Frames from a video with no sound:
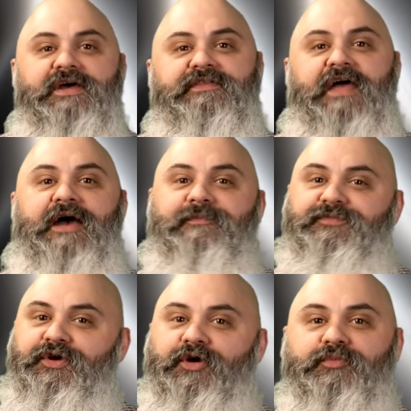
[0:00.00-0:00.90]
that
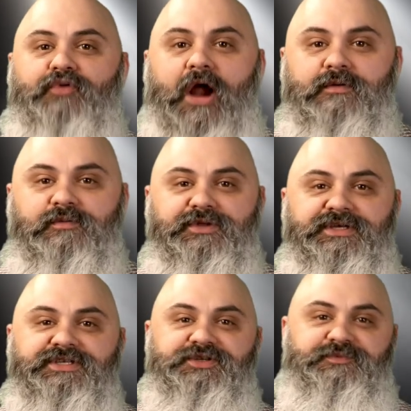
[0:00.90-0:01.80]
there are probably
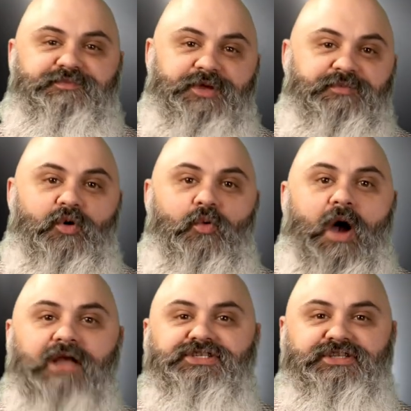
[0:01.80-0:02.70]
some people
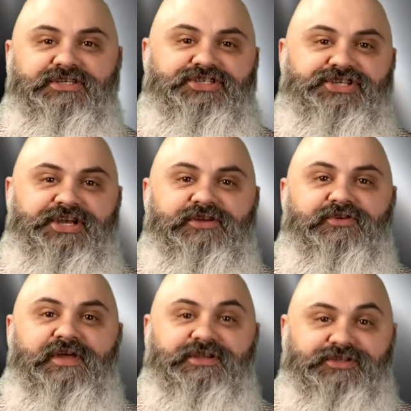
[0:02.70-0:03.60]
watching this channel
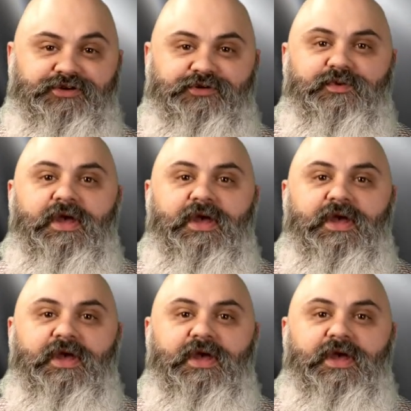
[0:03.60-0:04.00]
that do